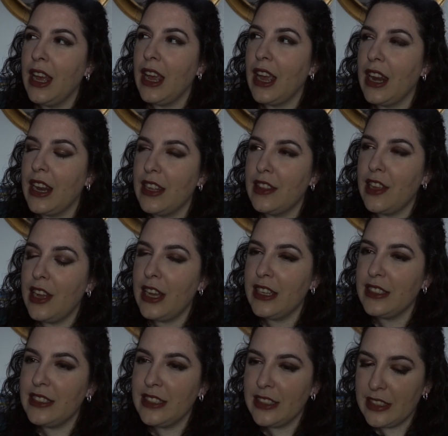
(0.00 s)
And I thought
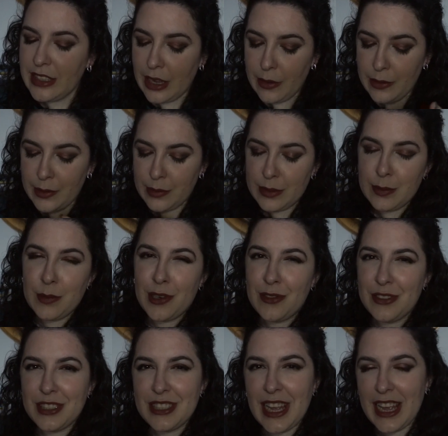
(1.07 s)
since that one was more of
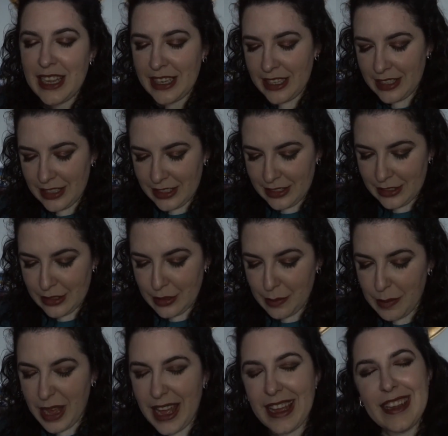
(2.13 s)
a satin and this is a
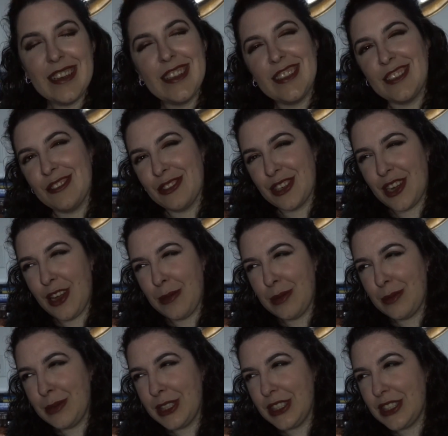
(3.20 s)
matte, they would
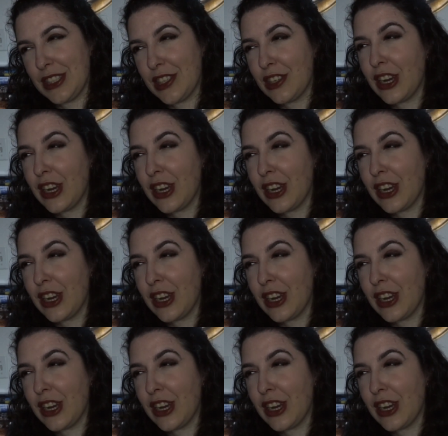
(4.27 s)
complement each other.